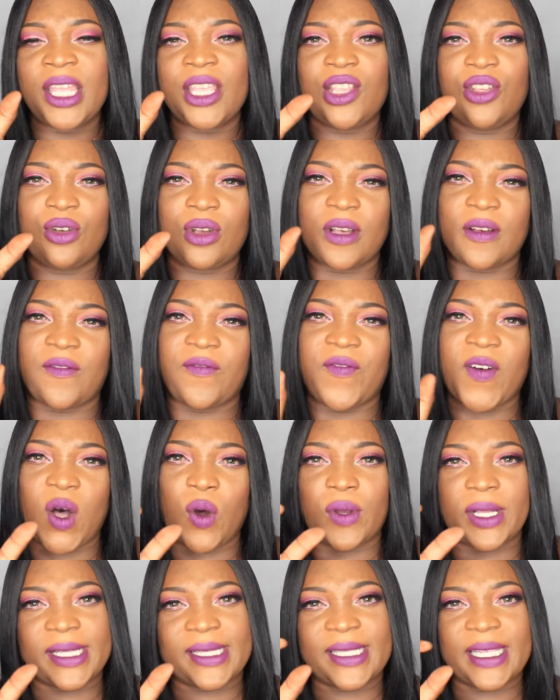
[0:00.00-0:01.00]
You could
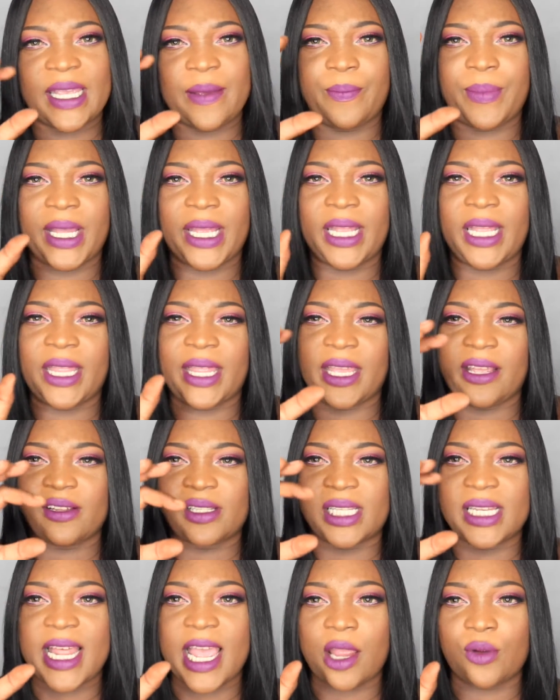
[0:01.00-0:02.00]
focus it, but
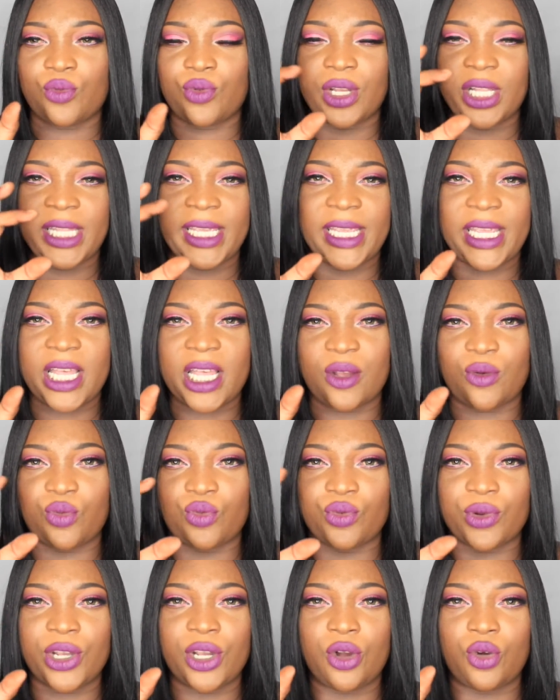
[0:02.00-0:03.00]
there's not really a
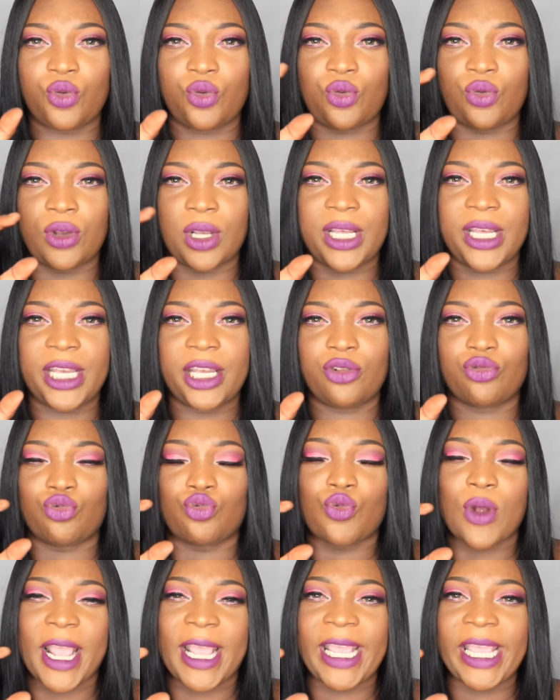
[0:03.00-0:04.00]
real good
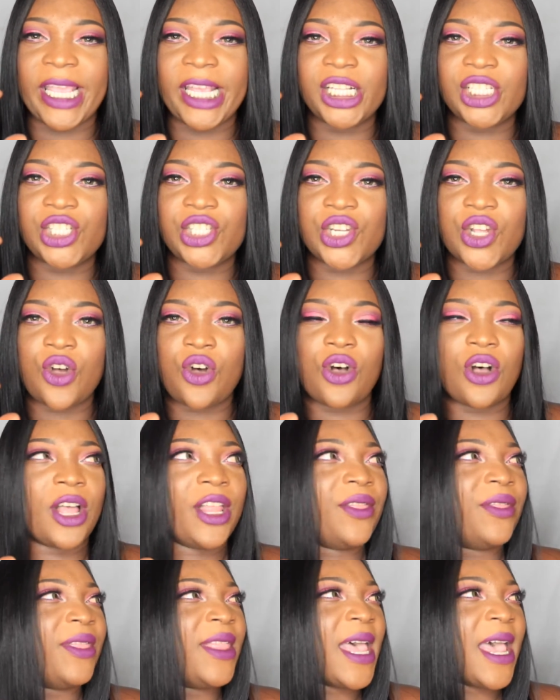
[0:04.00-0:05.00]
range
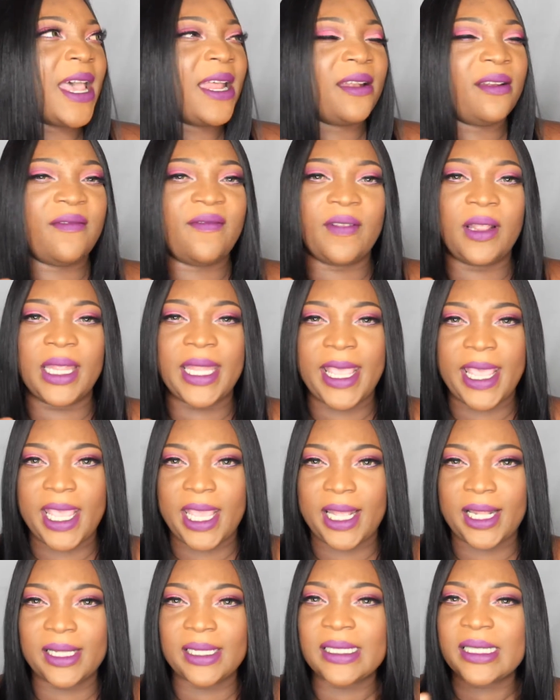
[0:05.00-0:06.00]
on that
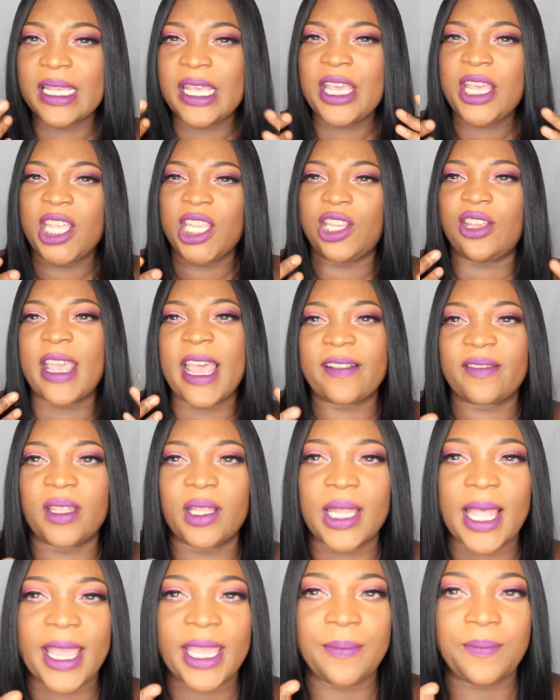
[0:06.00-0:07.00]
lens. You have
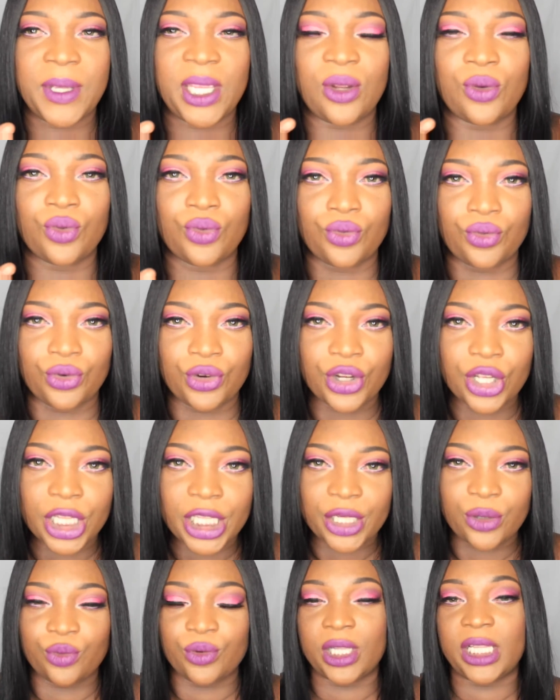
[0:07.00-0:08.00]
to like be
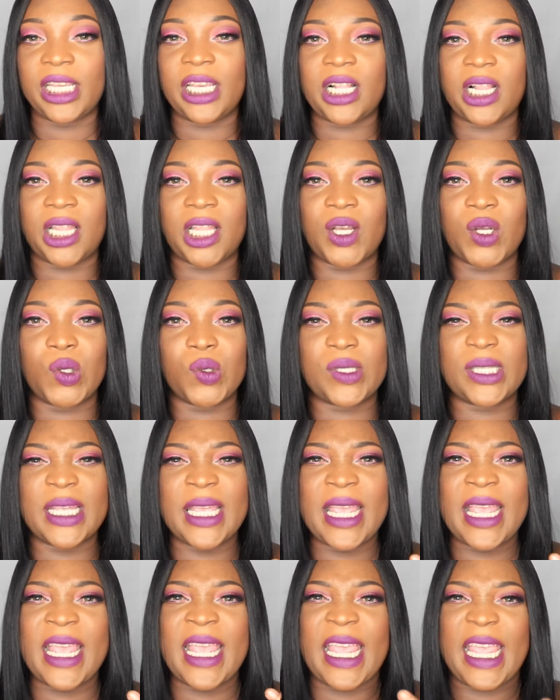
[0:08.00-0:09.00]
really, really close.
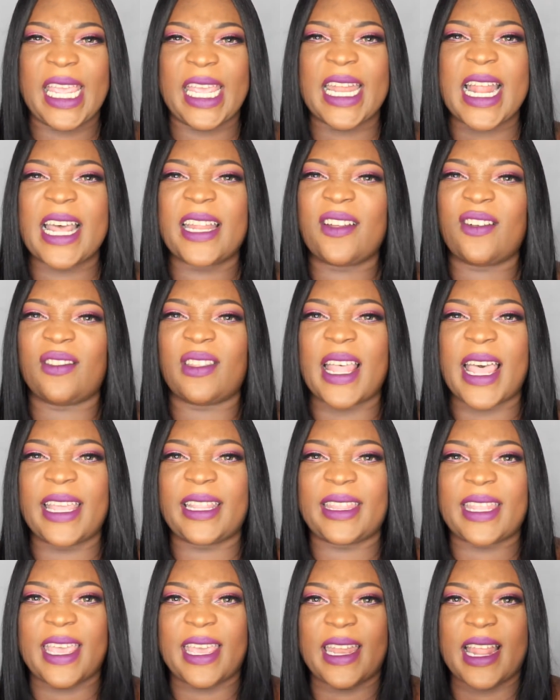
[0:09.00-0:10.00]
And I don't
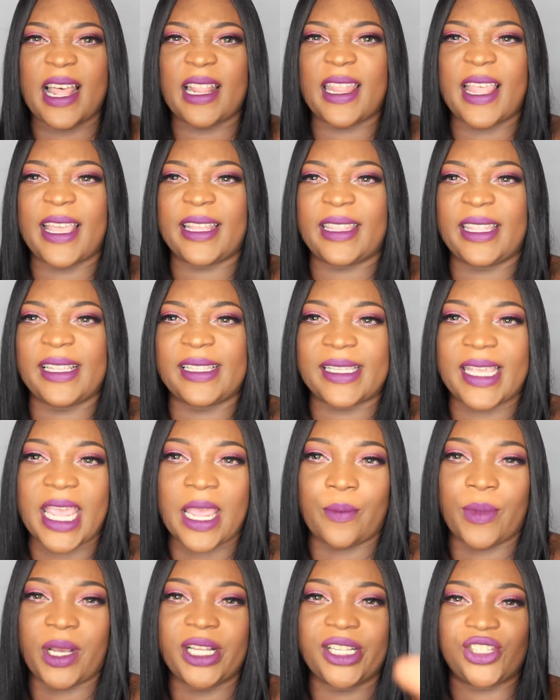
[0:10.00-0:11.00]
like that. I like this
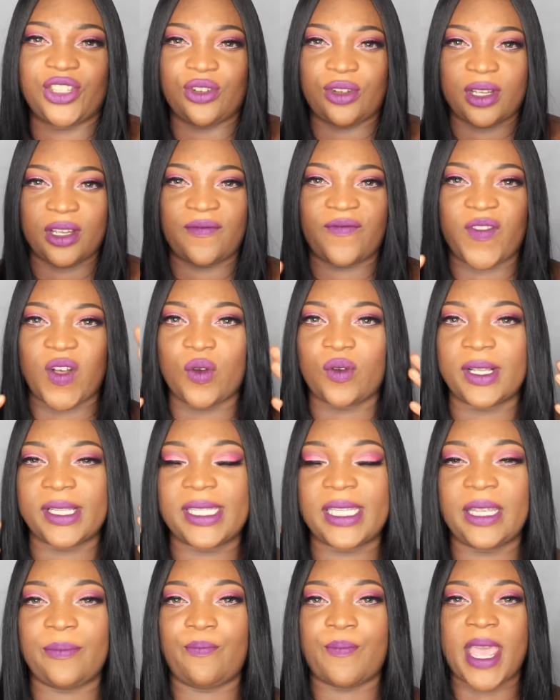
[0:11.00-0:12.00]
camera because you could
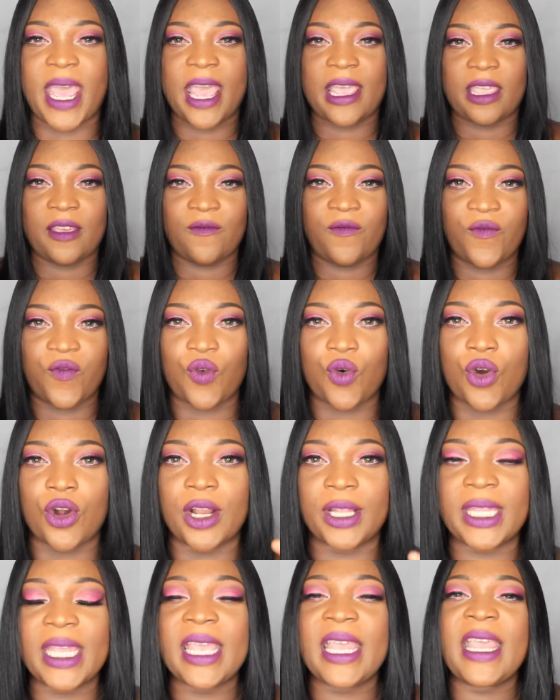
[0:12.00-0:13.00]
focus it back and
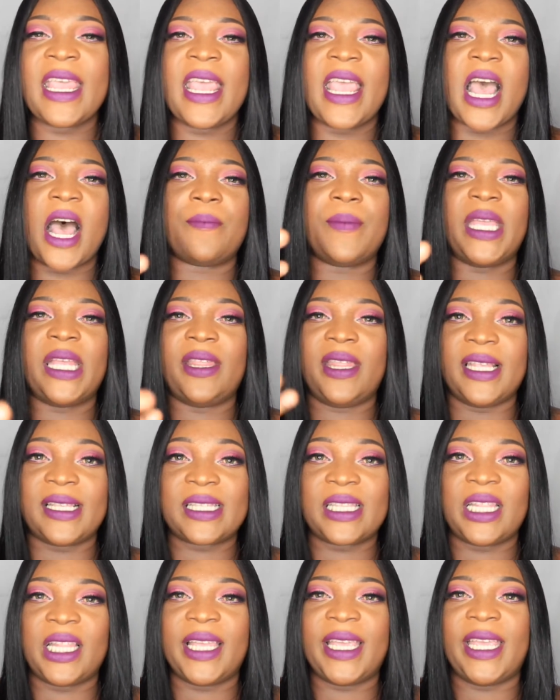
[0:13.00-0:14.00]
forth. I mean,
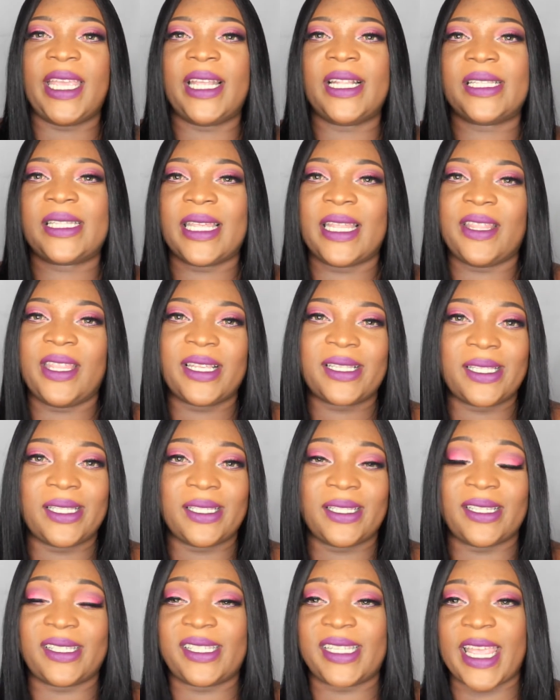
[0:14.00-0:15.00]
this lens. And this
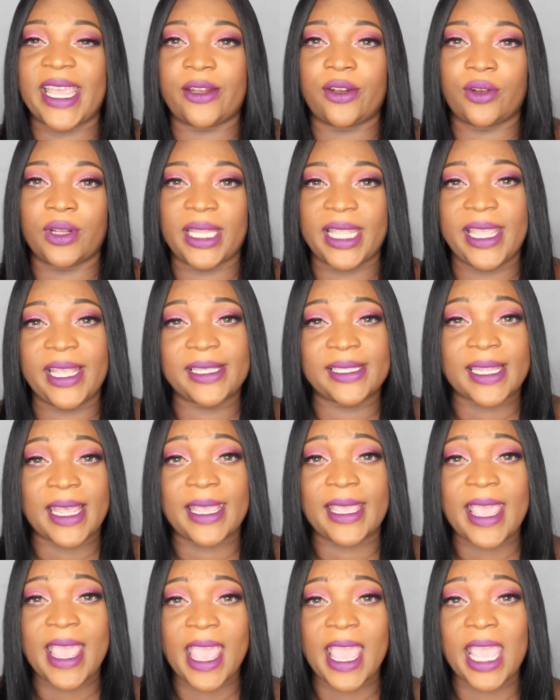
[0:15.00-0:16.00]
is the standard lens
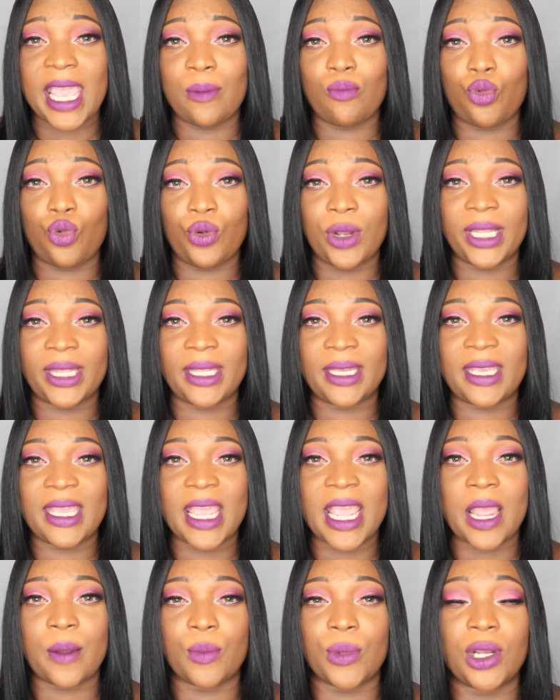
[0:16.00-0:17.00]
that came with the
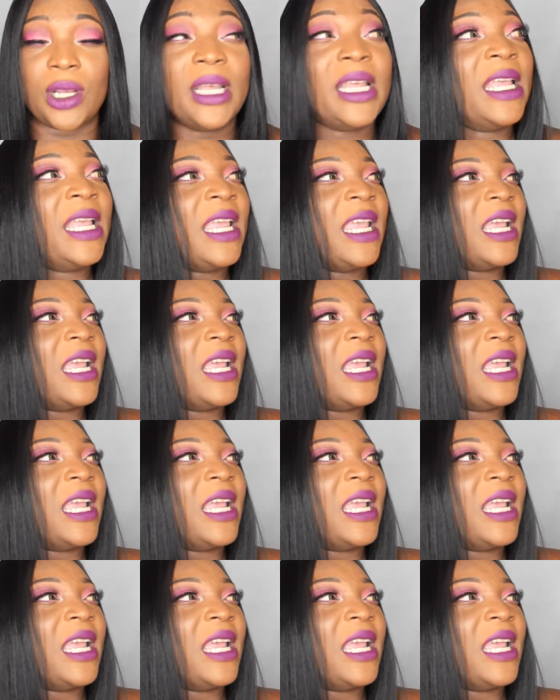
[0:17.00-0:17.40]
camera.